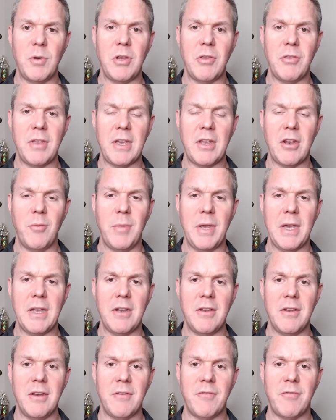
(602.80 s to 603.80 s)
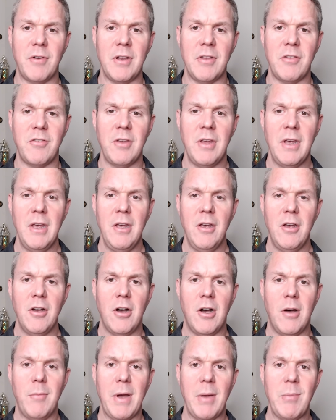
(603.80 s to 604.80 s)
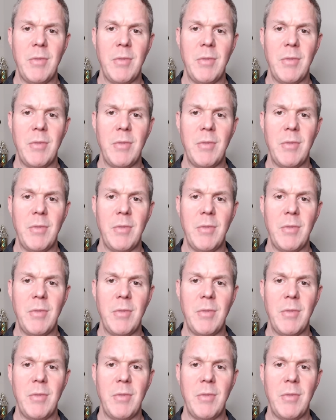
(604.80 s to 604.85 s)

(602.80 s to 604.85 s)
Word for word: when you think it'll make a difference. Um,